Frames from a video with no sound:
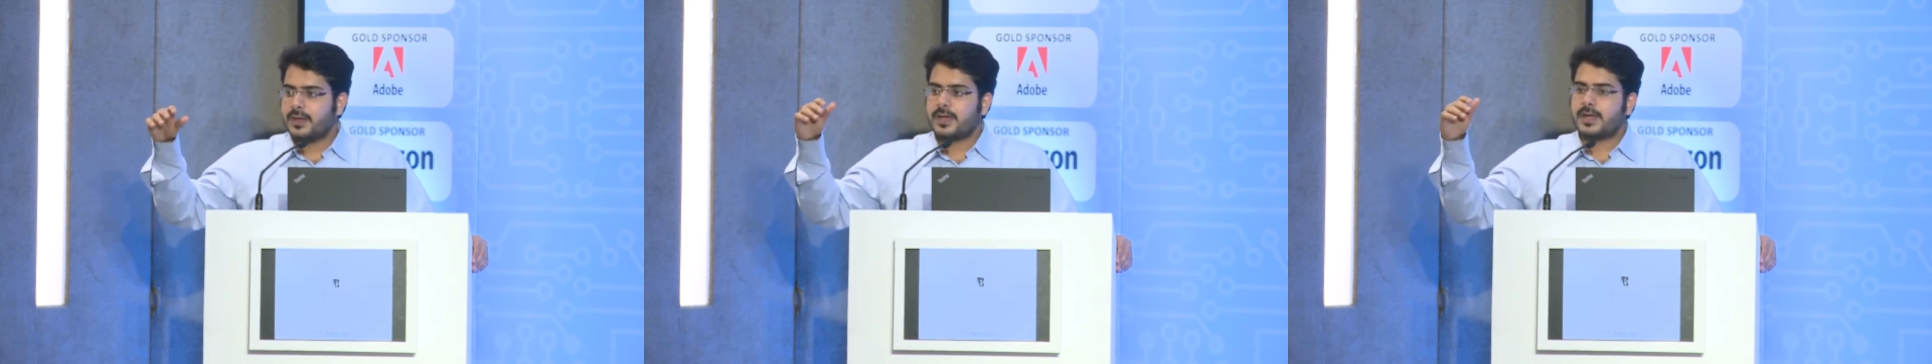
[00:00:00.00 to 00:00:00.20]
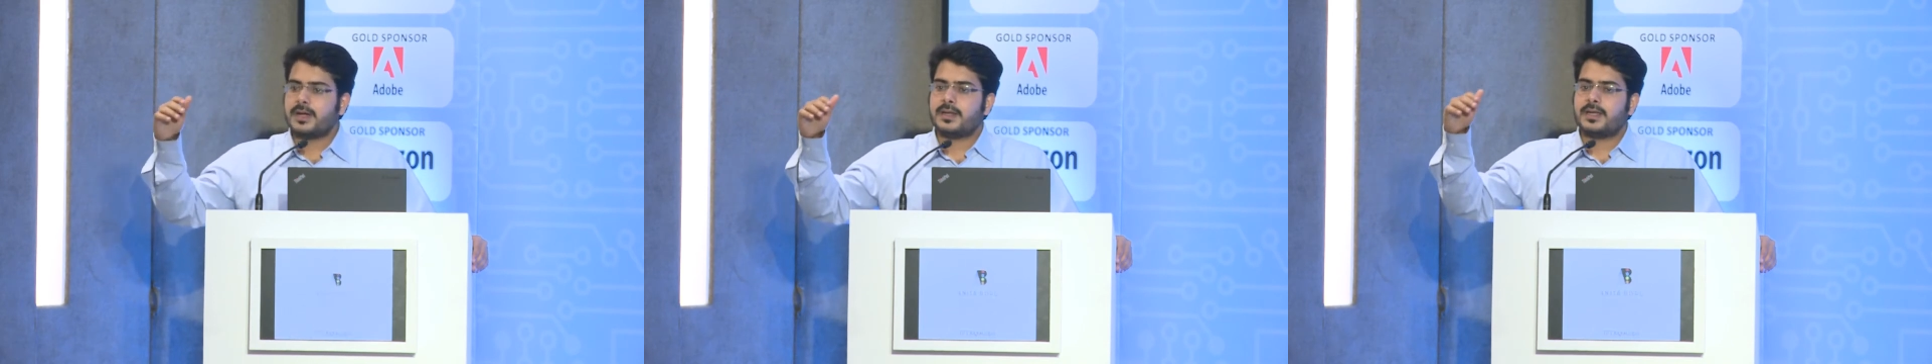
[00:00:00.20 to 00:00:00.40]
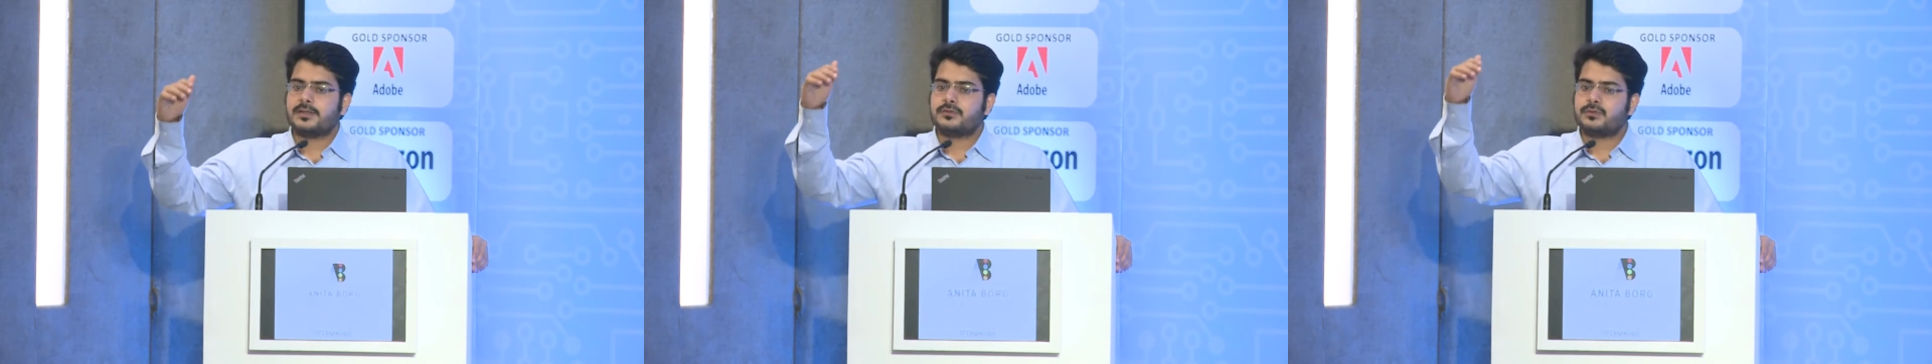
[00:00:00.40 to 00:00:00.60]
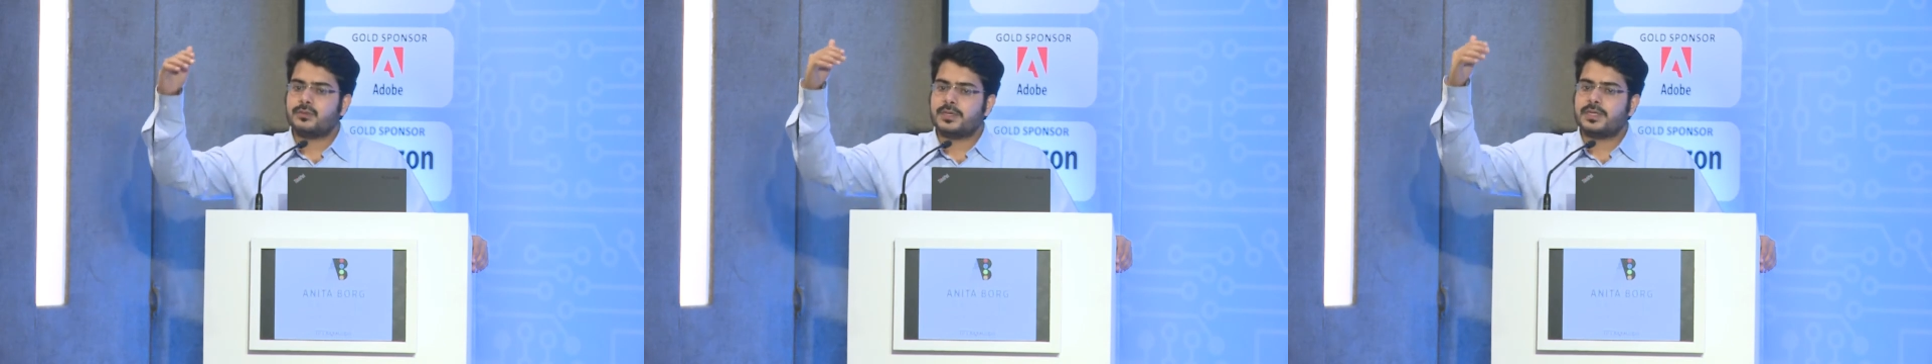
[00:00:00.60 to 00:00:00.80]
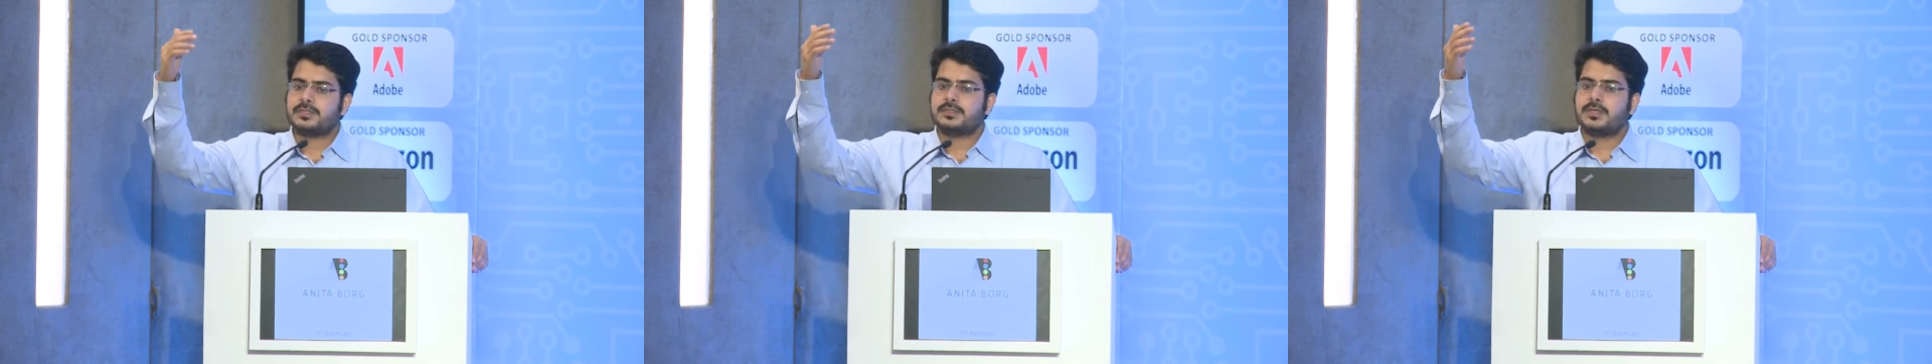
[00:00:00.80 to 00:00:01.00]
And as
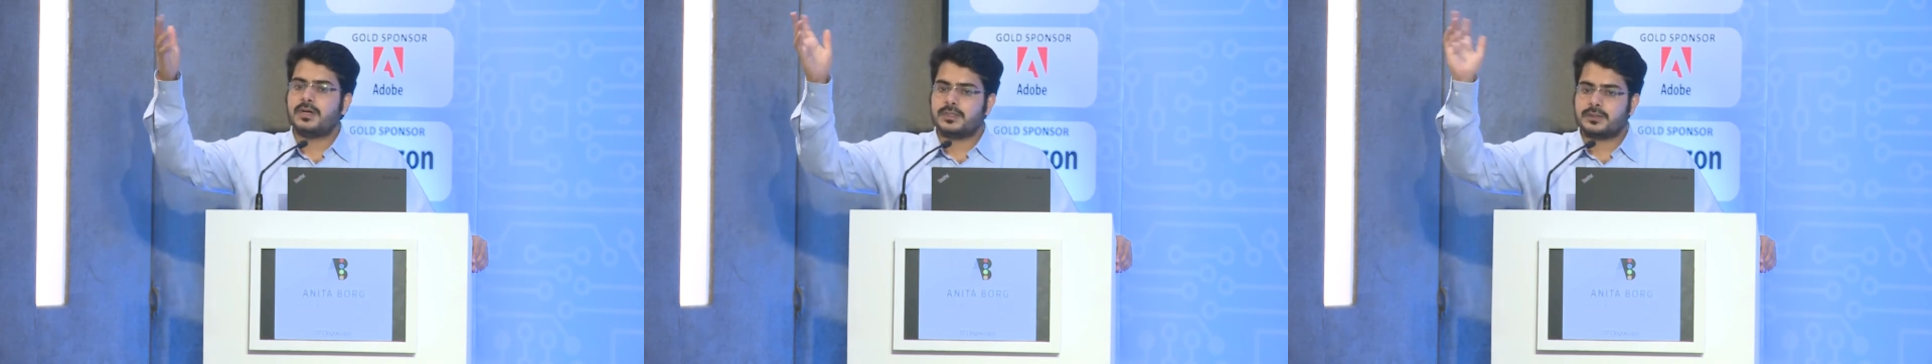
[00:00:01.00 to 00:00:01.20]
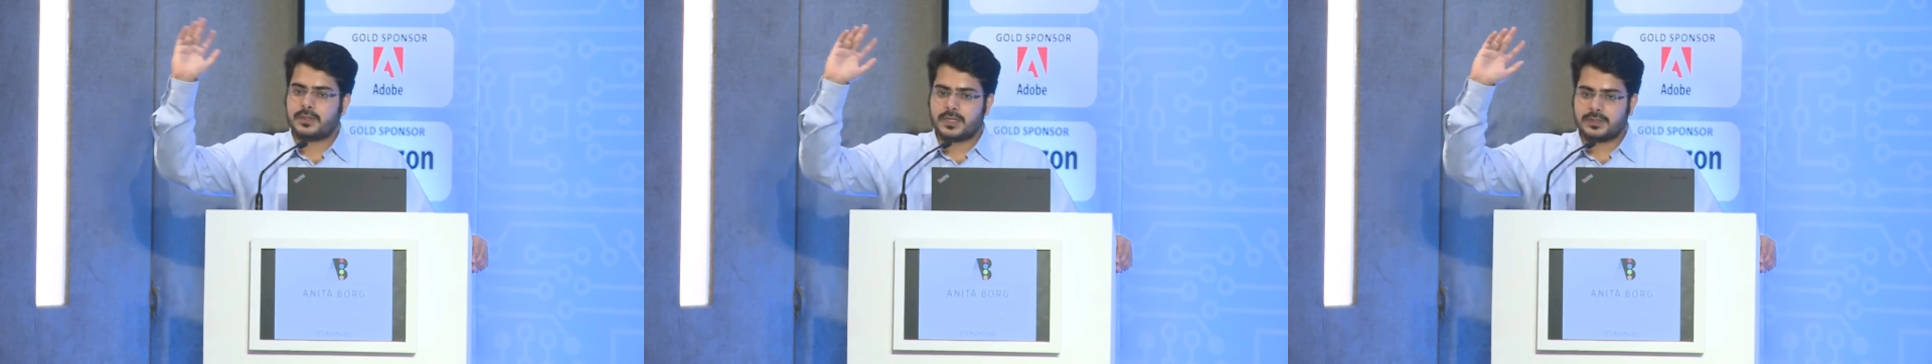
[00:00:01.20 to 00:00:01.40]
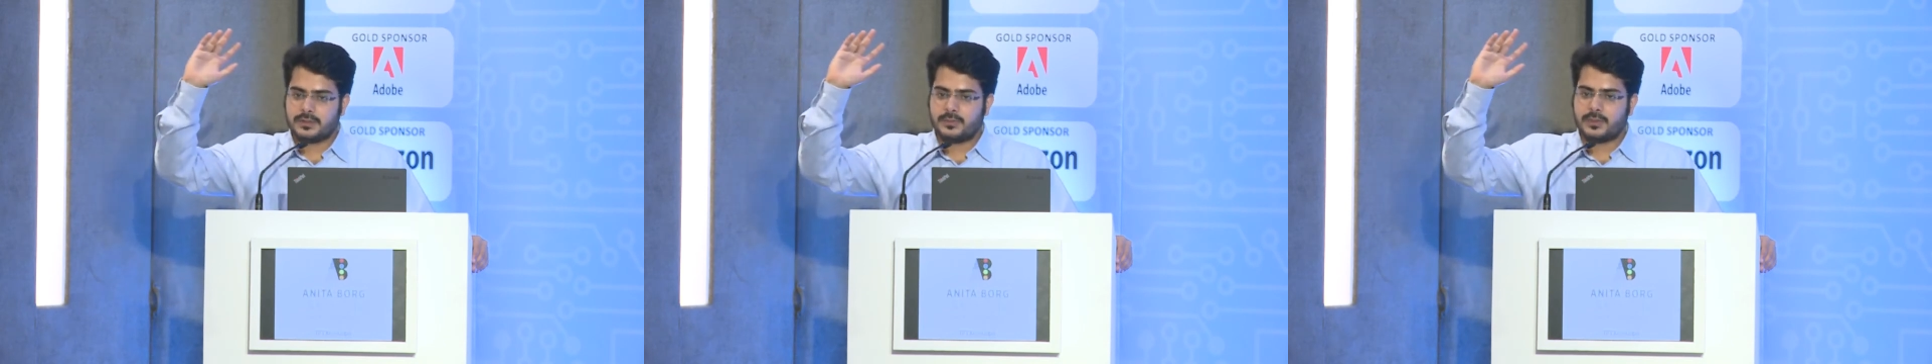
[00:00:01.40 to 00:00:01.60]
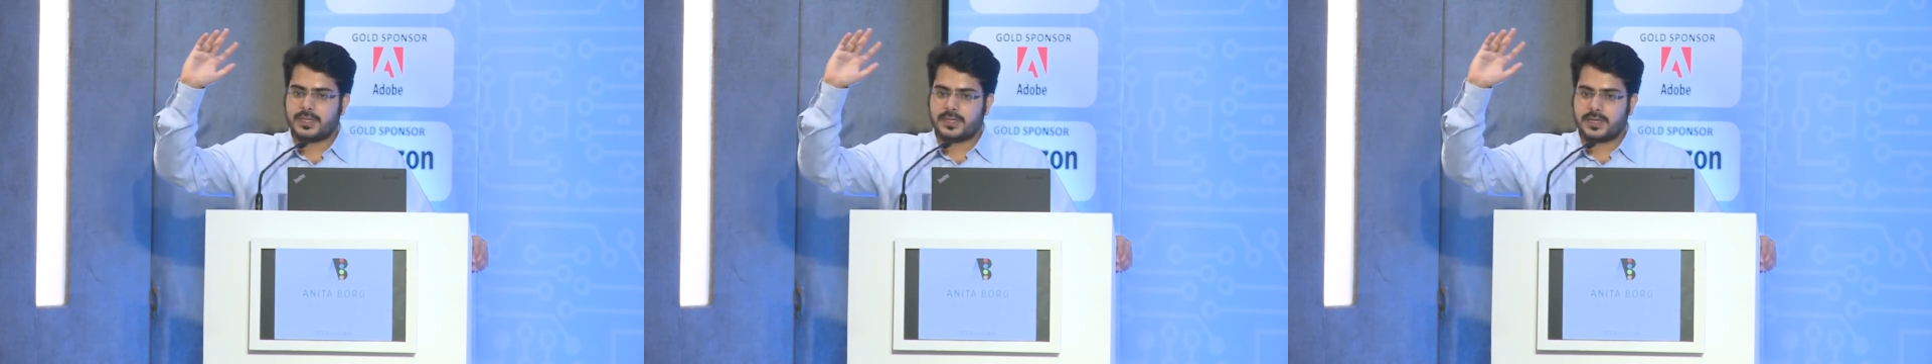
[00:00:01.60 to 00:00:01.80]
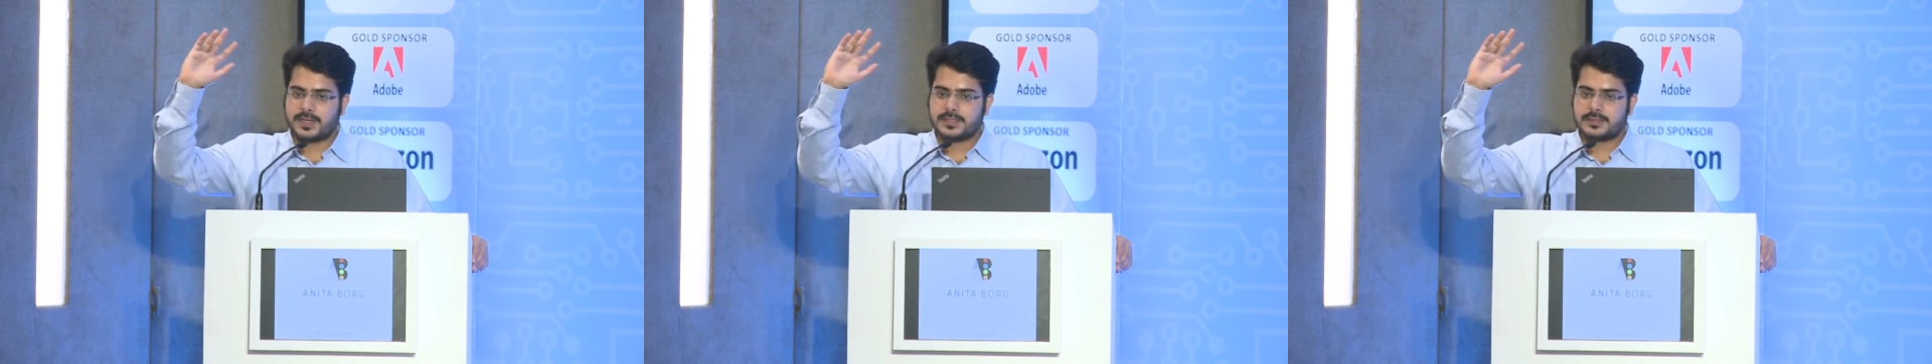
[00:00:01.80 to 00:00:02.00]
soon as the other
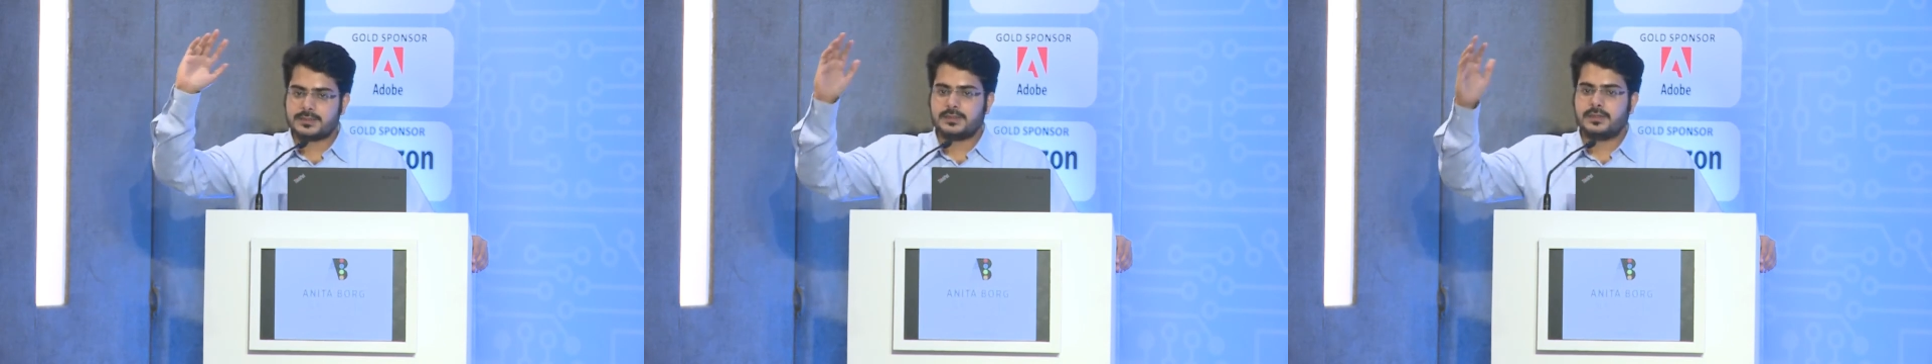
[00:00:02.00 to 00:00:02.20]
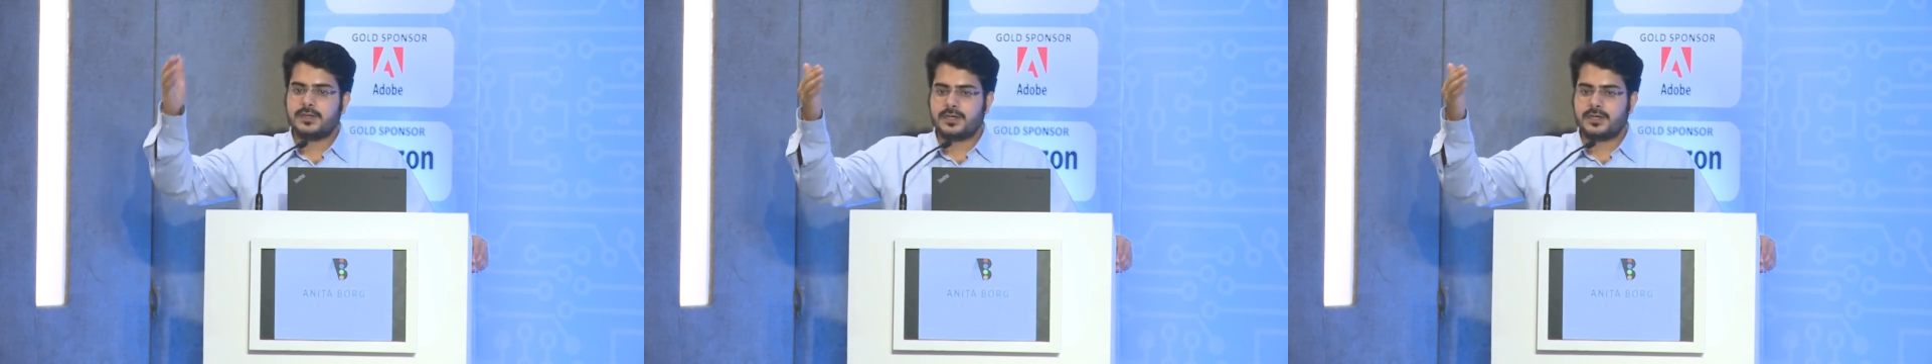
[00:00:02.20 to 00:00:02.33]
one dies,